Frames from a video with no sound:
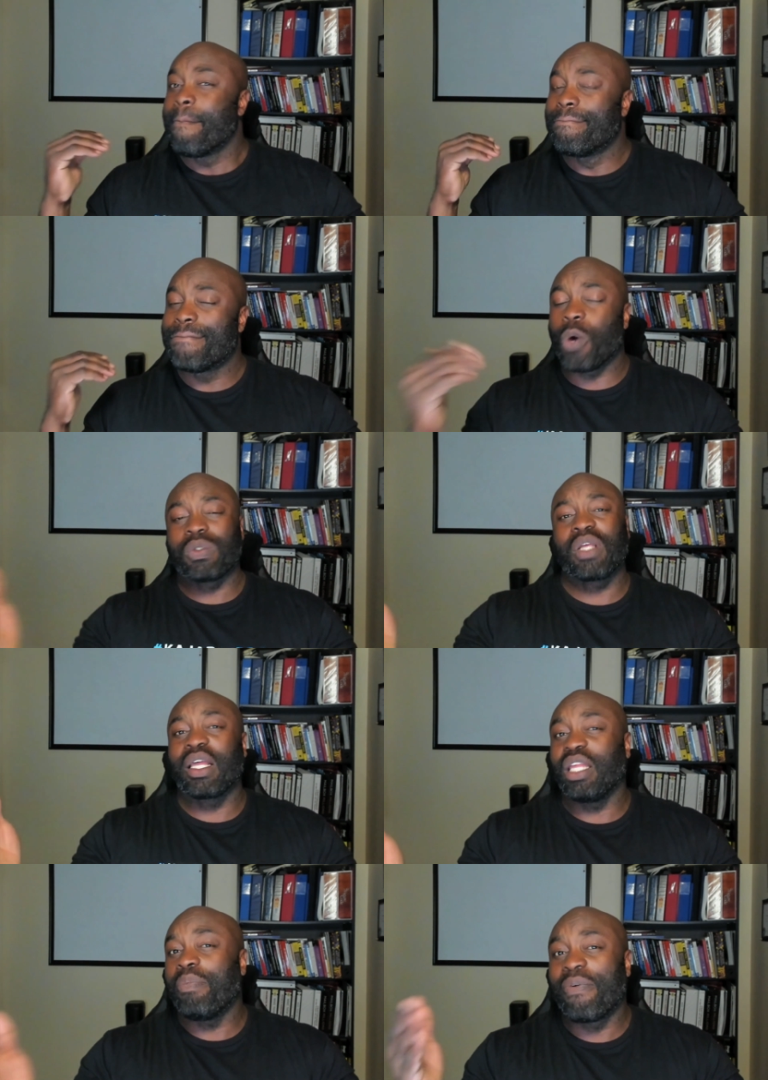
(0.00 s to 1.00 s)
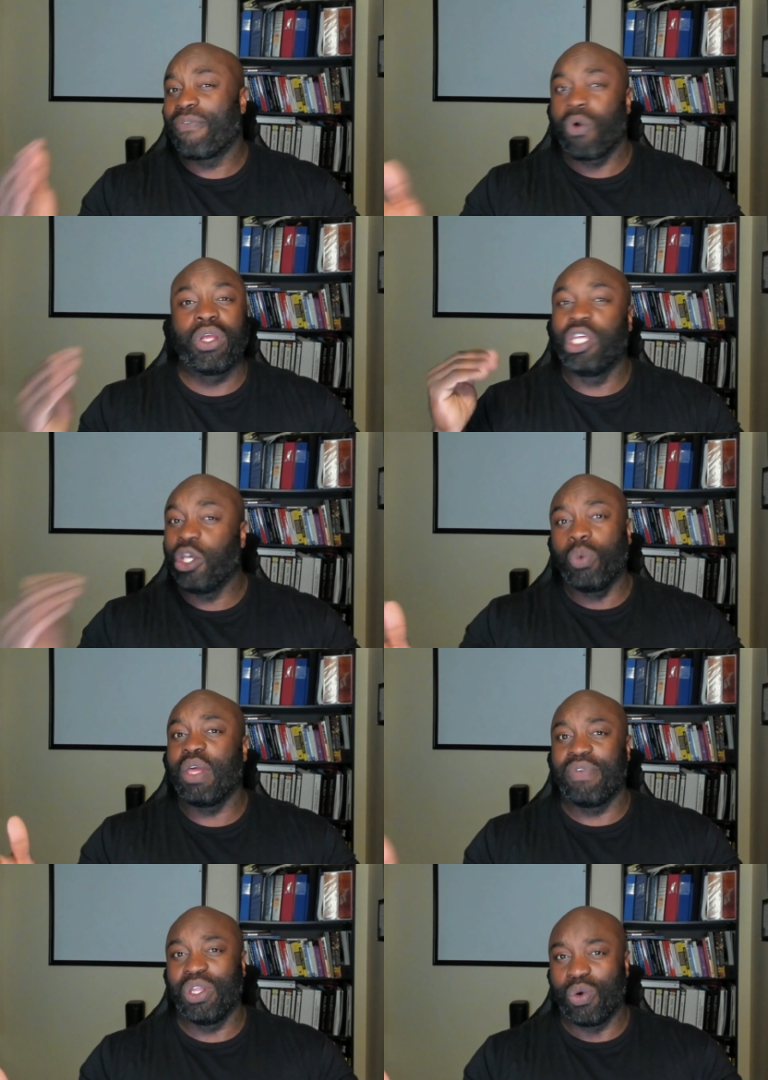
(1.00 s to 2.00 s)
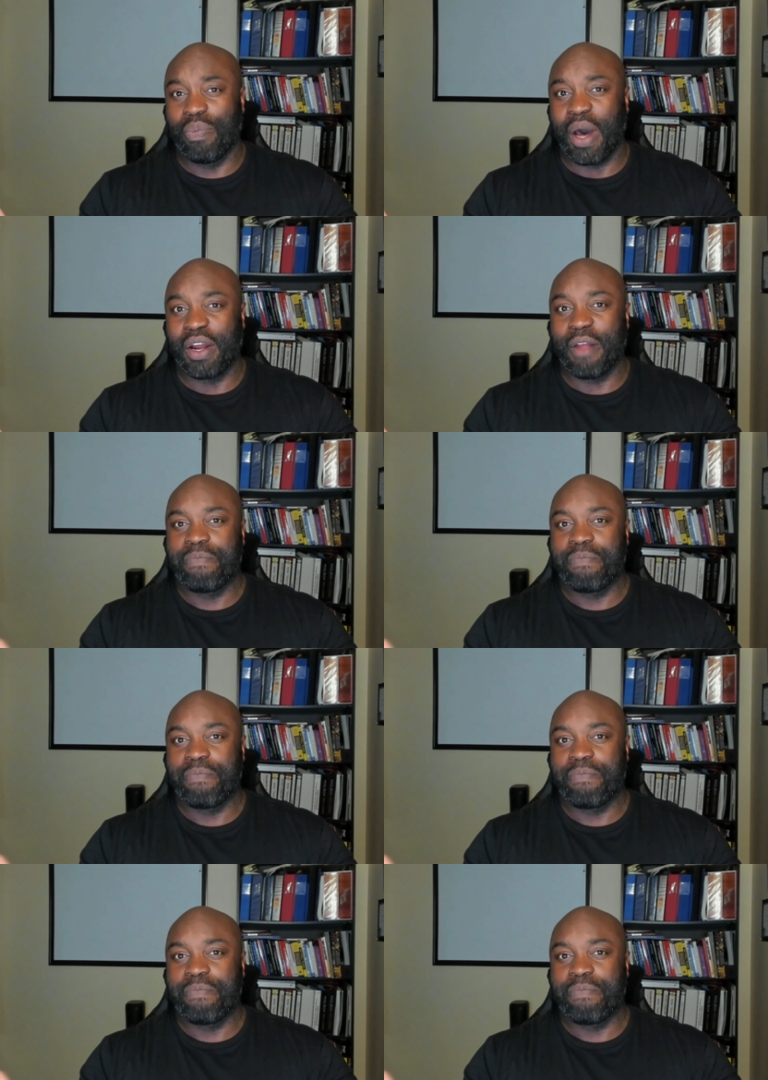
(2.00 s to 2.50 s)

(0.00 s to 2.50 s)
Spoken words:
most likely before you even knew about it.